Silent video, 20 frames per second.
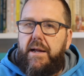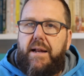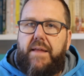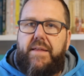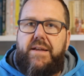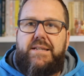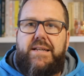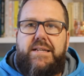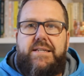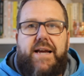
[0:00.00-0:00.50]
Now,
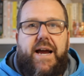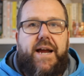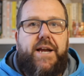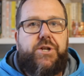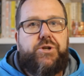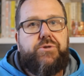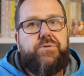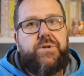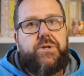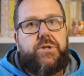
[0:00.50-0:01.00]
these are
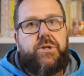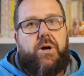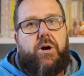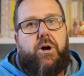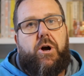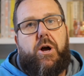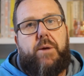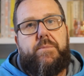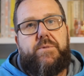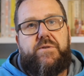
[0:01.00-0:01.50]
dangerous
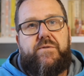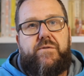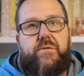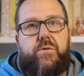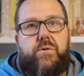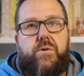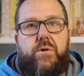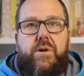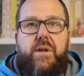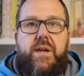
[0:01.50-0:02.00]
times
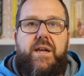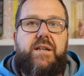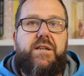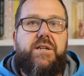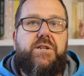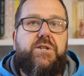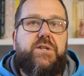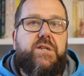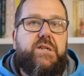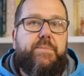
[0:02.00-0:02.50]
for
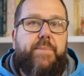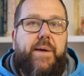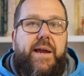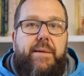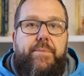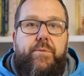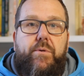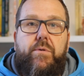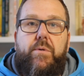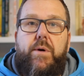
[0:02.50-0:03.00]
Indigenous
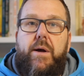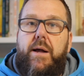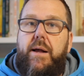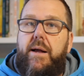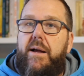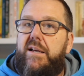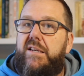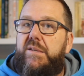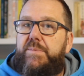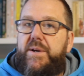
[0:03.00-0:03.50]
people,
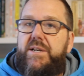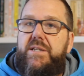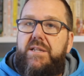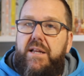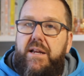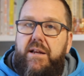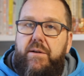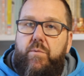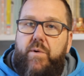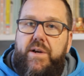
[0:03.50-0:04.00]

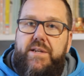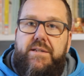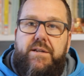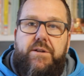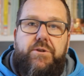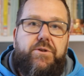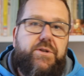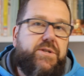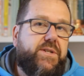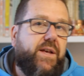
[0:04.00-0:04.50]
especially in
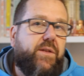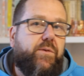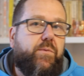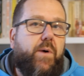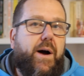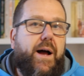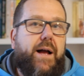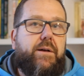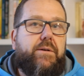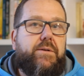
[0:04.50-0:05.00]
Western New South
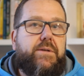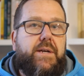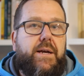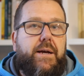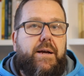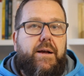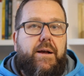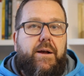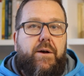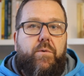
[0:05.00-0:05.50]
Wales,
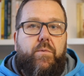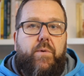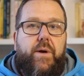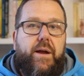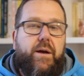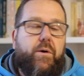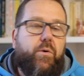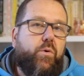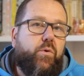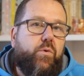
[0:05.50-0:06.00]

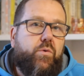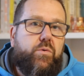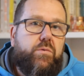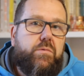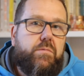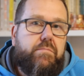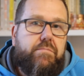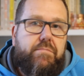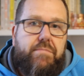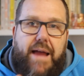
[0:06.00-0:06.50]
where
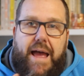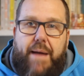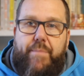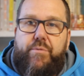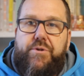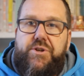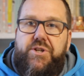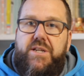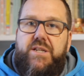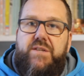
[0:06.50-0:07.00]
all
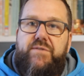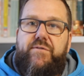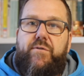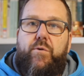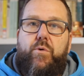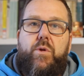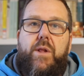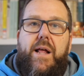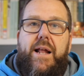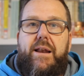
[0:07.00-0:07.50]
Aborigines
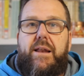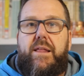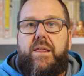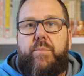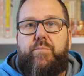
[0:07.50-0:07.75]
fall under